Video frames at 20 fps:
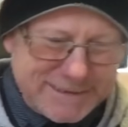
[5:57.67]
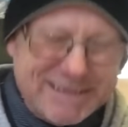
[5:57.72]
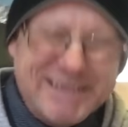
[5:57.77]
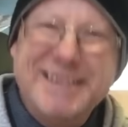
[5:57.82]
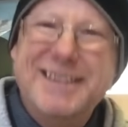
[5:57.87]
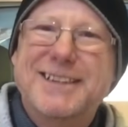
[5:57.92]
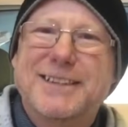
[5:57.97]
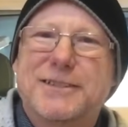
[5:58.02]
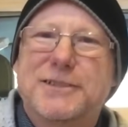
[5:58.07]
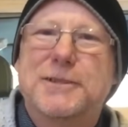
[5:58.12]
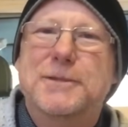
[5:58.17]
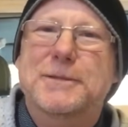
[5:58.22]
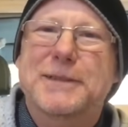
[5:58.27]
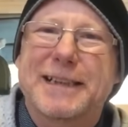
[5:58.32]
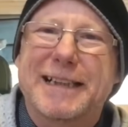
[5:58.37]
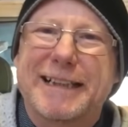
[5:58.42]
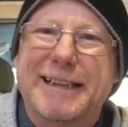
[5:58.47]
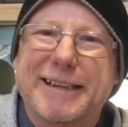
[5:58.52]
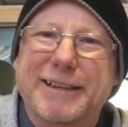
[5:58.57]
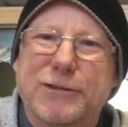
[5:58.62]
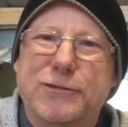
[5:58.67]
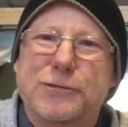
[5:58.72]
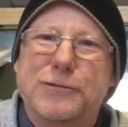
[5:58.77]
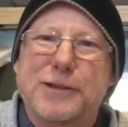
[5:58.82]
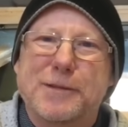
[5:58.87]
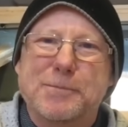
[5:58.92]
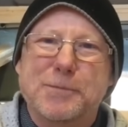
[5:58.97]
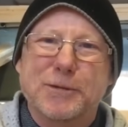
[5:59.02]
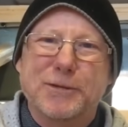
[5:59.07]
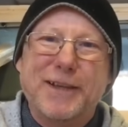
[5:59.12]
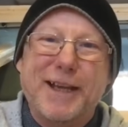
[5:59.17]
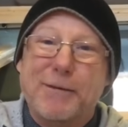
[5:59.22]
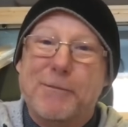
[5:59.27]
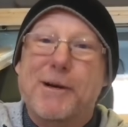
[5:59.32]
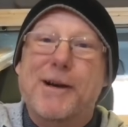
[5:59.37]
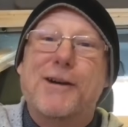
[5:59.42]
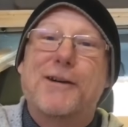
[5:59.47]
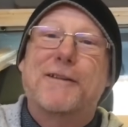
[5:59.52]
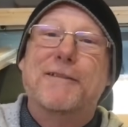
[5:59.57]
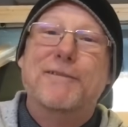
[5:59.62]
Yeah, I do need to get a tripod. That
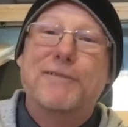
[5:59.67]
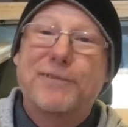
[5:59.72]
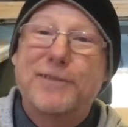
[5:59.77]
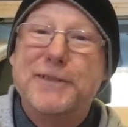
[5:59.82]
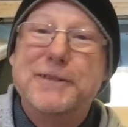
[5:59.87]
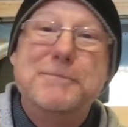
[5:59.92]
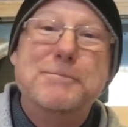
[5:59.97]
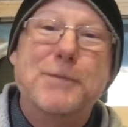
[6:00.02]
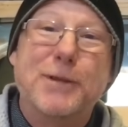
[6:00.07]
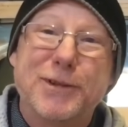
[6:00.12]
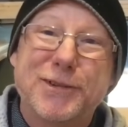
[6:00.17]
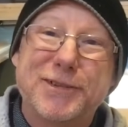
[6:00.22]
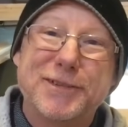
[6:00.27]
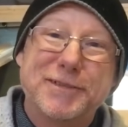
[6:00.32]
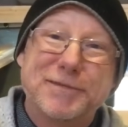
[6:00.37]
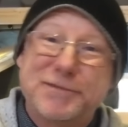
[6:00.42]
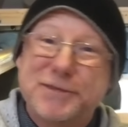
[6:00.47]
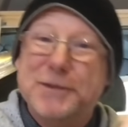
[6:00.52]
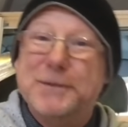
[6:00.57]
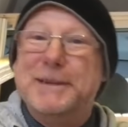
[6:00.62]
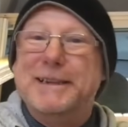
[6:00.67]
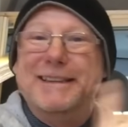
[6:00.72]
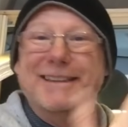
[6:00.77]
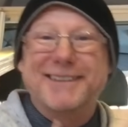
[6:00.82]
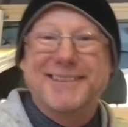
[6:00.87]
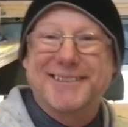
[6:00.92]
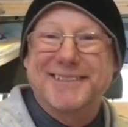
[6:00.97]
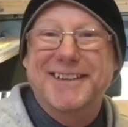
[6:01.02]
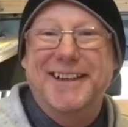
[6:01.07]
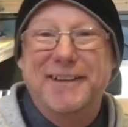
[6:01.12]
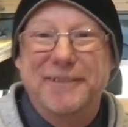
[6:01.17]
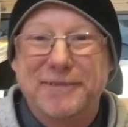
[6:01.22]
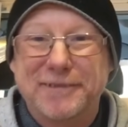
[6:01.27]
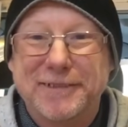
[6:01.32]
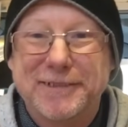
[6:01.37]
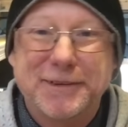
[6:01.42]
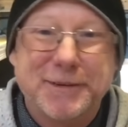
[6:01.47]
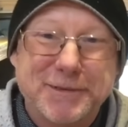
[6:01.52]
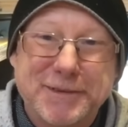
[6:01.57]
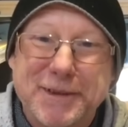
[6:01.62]
way I can film myself doing this stuff,
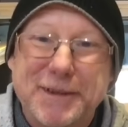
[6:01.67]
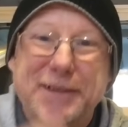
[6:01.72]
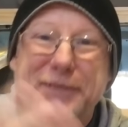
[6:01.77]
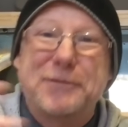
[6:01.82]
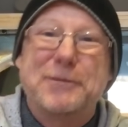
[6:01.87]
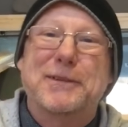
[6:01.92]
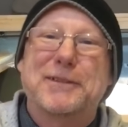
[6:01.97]
so I don't have to